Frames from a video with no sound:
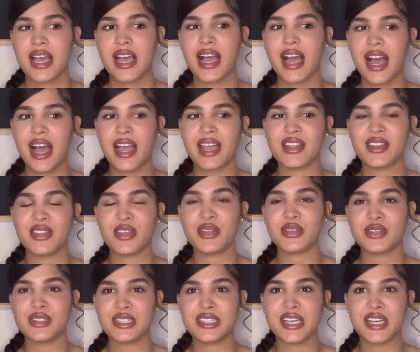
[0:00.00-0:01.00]
I the
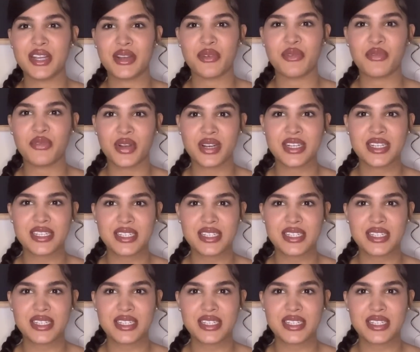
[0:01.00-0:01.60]
other day confronted